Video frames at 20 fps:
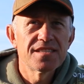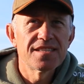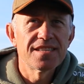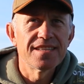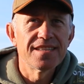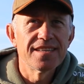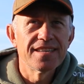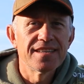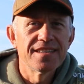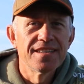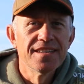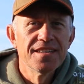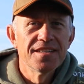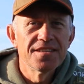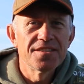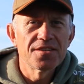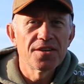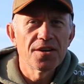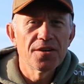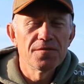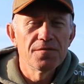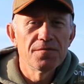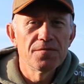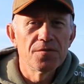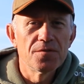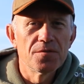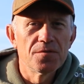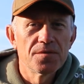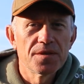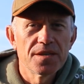in here to go
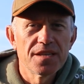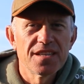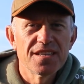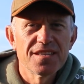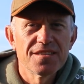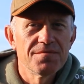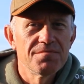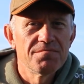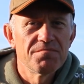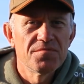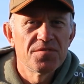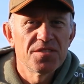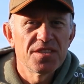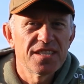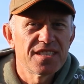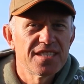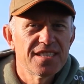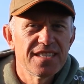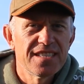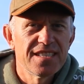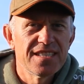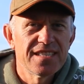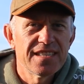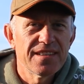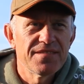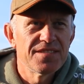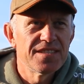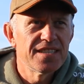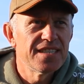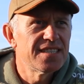for, 60s,
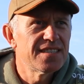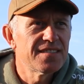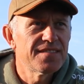70s.